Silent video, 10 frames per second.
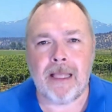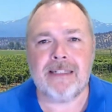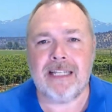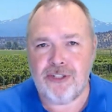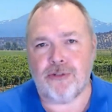
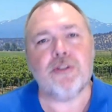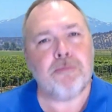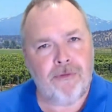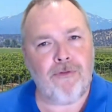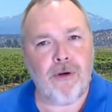Teachers
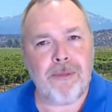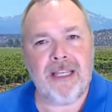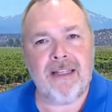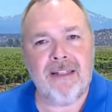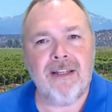
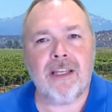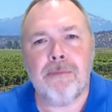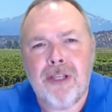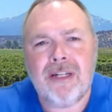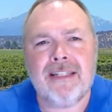performing
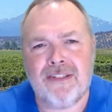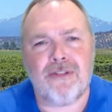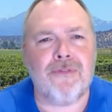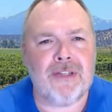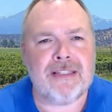community
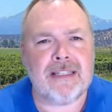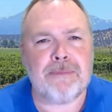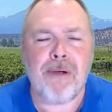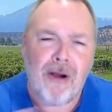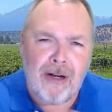service
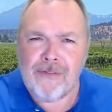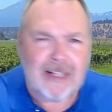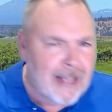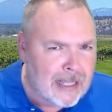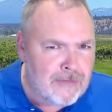as part of a
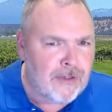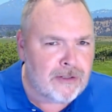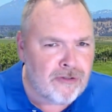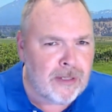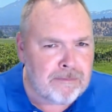class
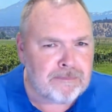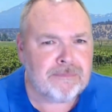field trip